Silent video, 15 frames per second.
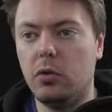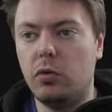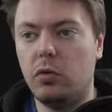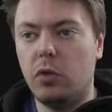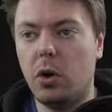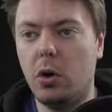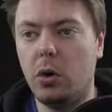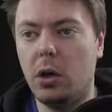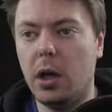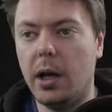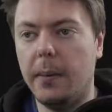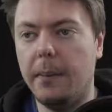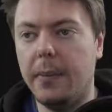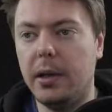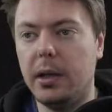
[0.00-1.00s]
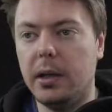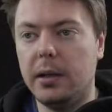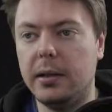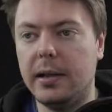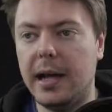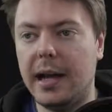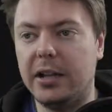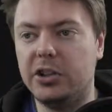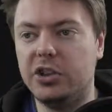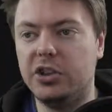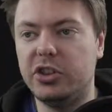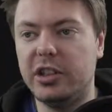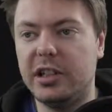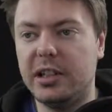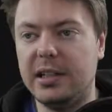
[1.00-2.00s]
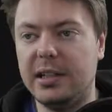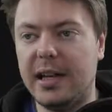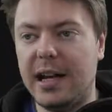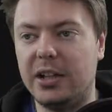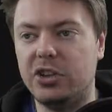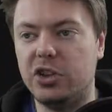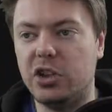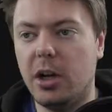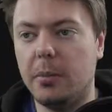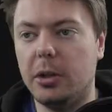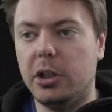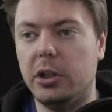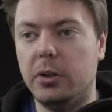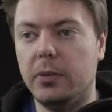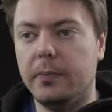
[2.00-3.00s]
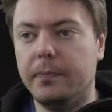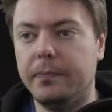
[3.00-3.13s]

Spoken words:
rollup-c-w.